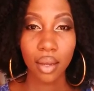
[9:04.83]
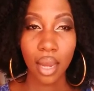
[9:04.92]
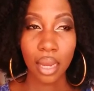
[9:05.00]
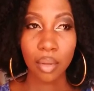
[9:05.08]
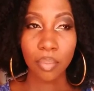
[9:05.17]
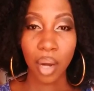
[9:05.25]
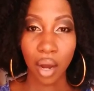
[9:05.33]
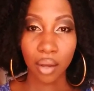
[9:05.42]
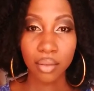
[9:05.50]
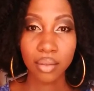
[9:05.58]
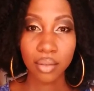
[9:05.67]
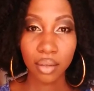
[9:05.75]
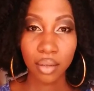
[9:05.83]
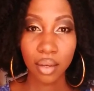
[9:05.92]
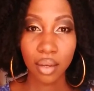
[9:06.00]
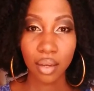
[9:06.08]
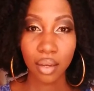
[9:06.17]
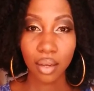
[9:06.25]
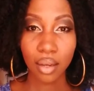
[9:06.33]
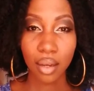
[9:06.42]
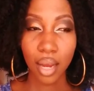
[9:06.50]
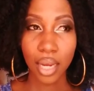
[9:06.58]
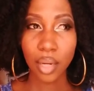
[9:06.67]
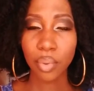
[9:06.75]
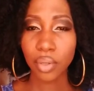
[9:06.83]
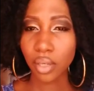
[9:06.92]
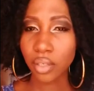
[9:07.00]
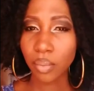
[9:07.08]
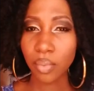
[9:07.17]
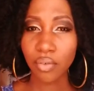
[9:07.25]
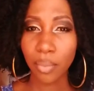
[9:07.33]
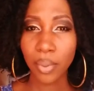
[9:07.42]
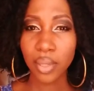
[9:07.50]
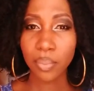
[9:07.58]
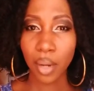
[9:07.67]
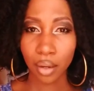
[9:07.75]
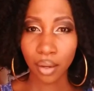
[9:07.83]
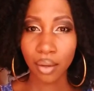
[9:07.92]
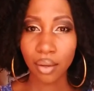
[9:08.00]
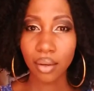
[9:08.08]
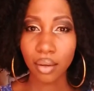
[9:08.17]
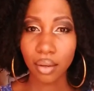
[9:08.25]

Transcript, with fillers: And he paused and he pulled out something from his pocket.